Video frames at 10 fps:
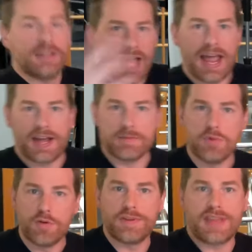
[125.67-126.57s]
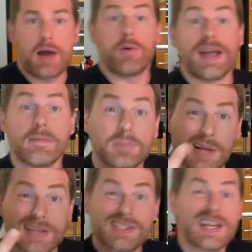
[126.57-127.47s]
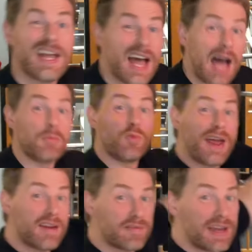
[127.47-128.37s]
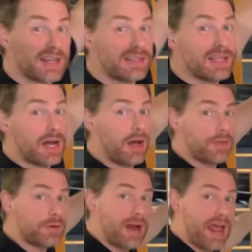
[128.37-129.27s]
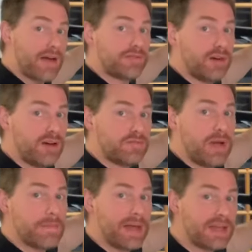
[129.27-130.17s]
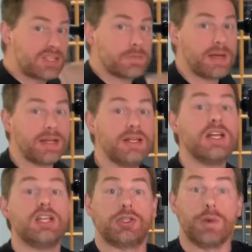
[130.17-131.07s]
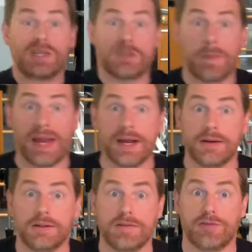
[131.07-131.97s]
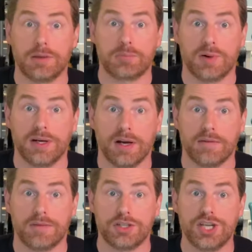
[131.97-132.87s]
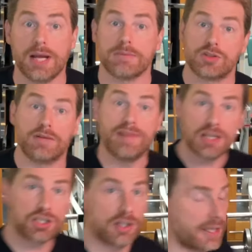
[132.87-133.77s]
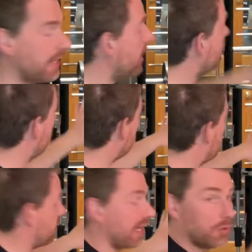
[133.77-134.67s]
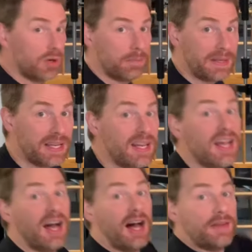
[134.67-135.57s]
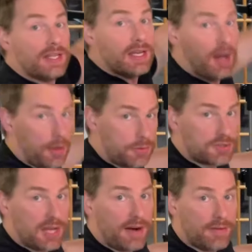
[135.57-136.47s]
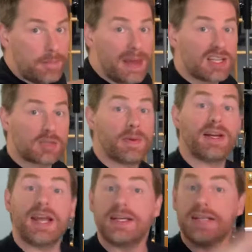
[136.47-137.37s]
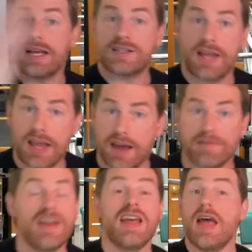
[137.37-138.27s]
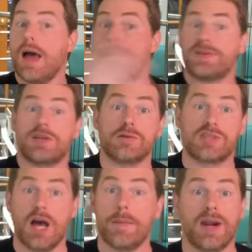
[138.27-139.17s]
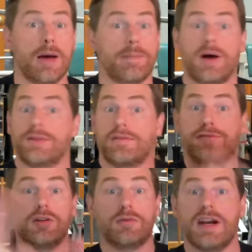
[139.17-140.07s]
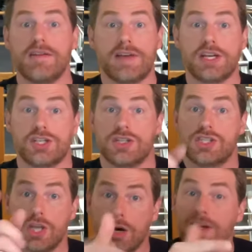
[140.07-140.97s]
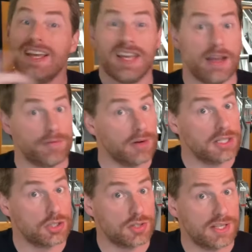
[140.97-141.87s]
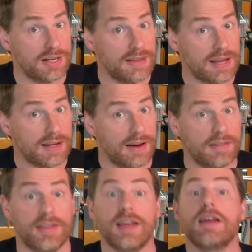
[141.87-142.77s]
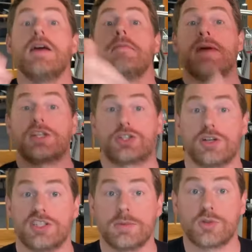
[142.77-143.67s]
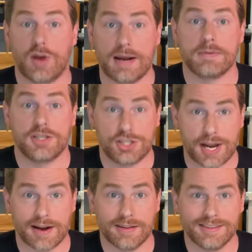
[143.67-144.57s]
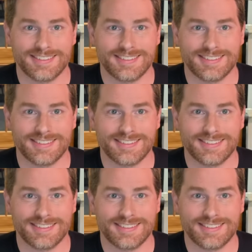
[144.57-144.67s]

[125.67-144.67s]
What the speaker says: I had to move it that way. Plus, I'm renovating the other half of my basement to expand the footprint of the gym. So eventually, this thing will be on the other side of the basement. And yes, I have episodes coming up on the full renovation. So if you're interested in that kind of thing, make sure you subscribe to the channel.